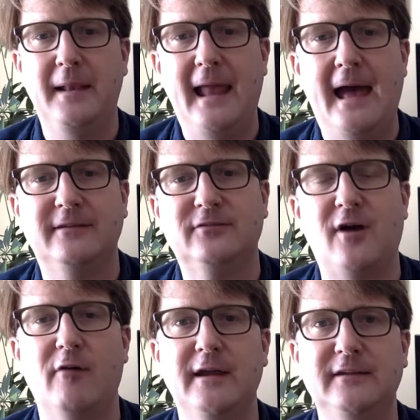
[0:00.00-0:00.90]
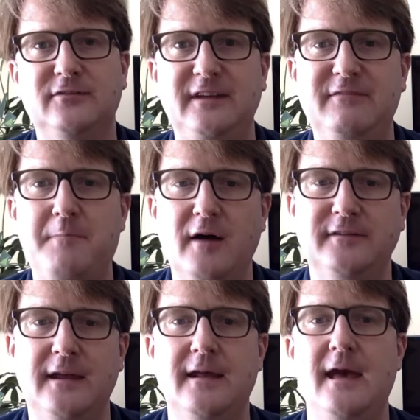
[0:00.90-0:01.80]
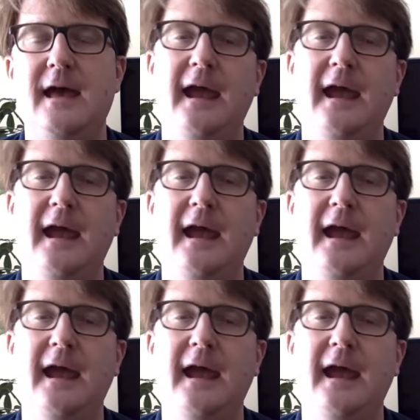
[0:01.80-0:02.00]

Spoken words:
Plaid starring Steve Martin